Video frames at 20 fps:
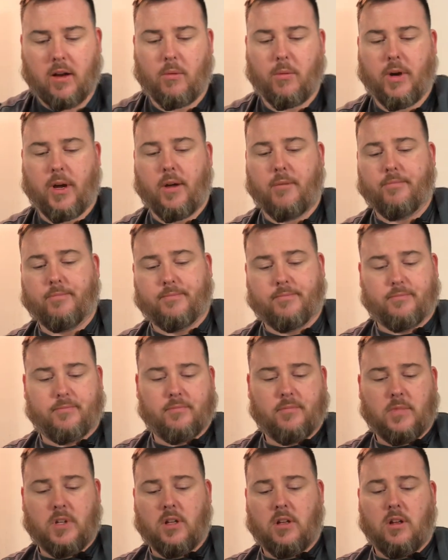There we go
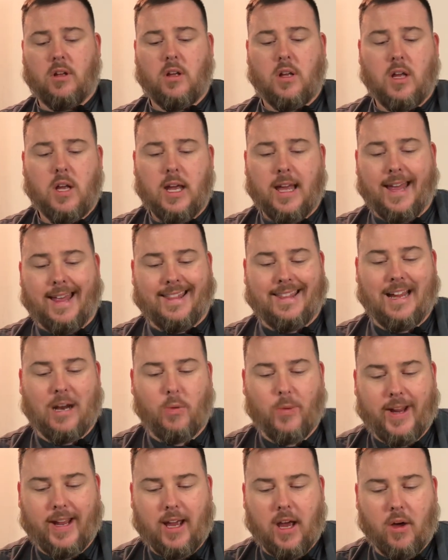
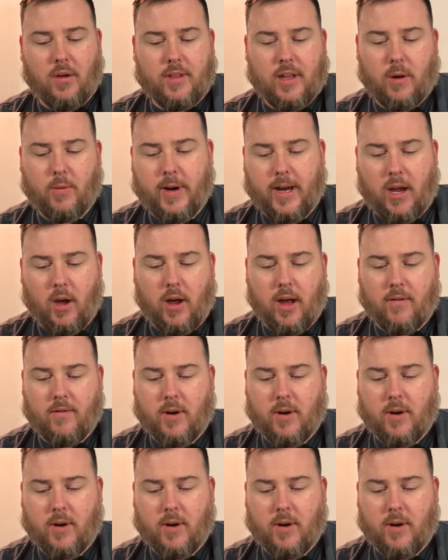there we go there we go